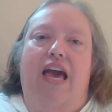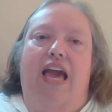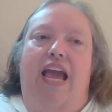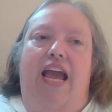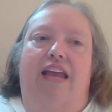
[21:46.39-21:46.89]

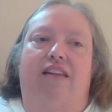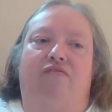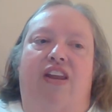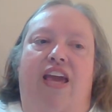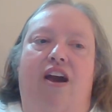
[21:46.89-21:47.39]
a
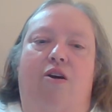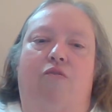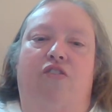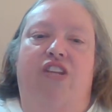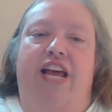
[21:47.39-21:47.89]
video
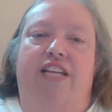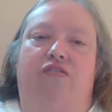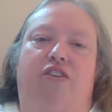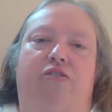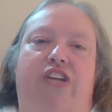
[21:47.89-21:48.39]
for the next
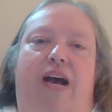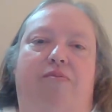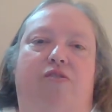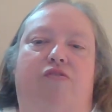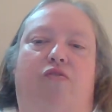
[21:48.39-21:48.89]
few chapters